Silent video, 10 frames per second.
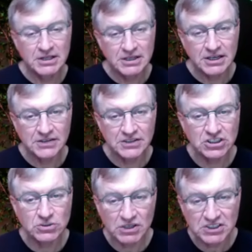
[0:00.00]
And this
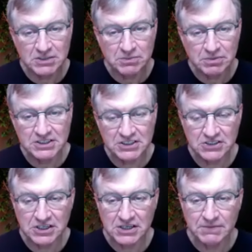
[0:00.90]
is why
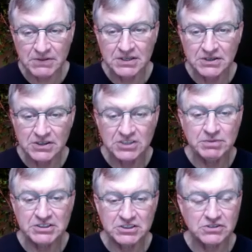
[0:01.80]
simplicity is
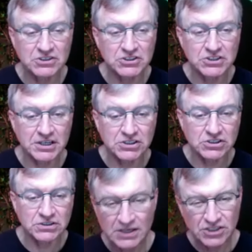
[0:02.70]
best at this stage.
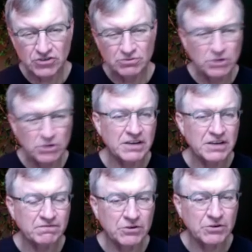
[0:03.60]
Just remove that
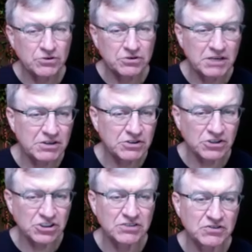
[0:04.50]
food, give your
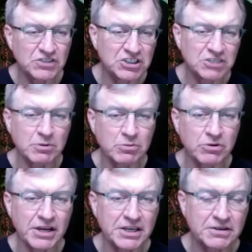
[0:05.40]
digestive system a
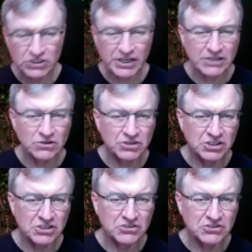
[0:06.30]
break. So how long do you need to